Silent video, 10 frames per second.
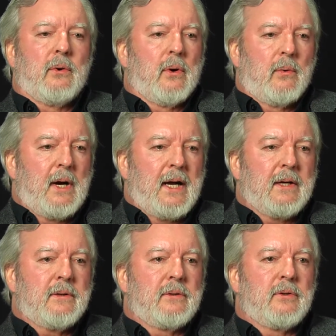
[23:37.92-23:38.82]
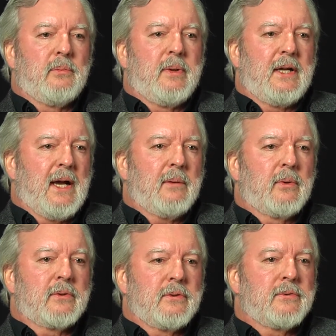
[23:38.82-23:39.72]
are white to be
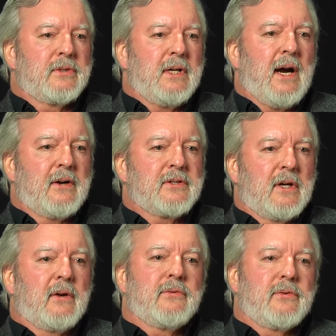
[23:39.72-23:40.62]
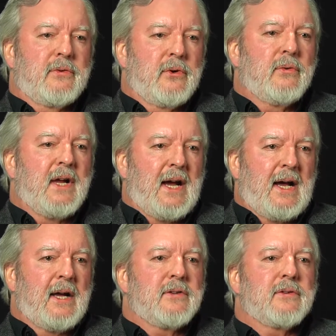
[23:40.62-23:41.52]
able to see ourselves through the
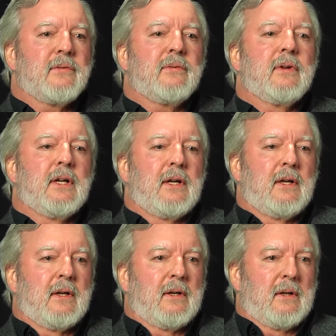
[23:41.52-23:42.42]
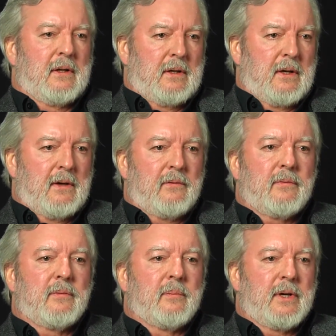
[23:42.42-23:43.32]
eyes
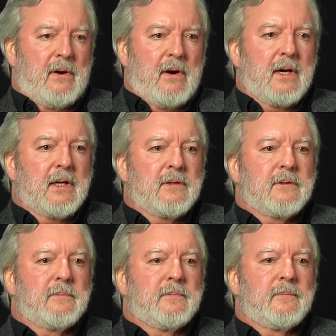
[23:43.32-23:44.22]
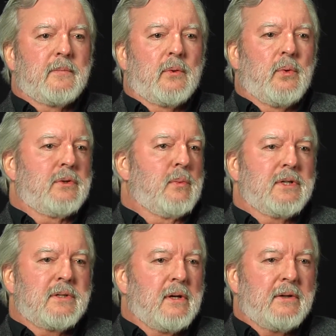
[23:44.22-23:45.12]
of minorities, which we're
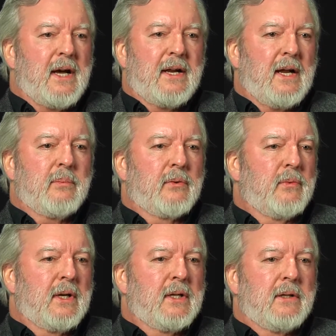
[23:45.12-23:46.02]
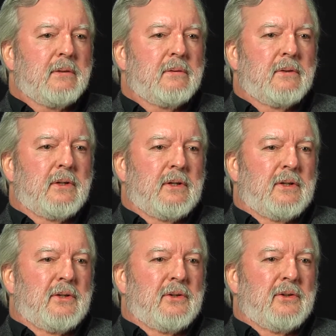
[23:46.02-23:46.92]
still not able really
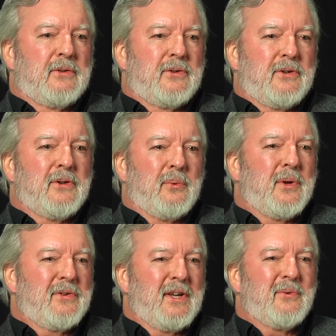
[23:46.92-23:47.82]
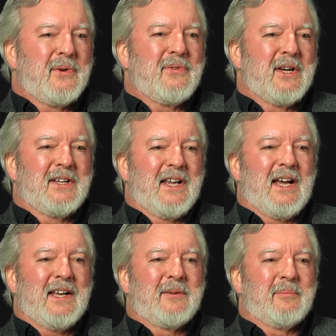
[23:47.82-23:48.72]
to do. We think we've done
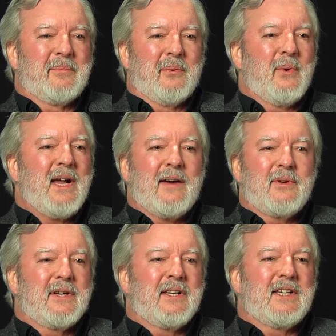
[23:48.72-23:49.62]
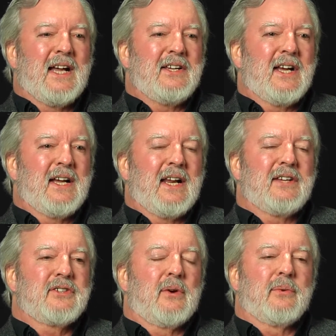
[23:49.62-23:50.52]
that, but we haven't done that yet.
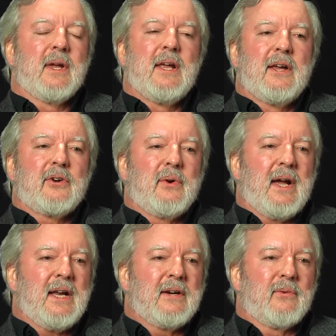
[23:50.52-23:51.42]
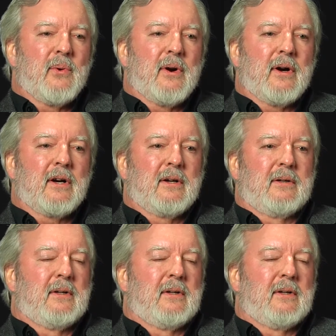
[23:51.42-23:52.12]
And so creative work,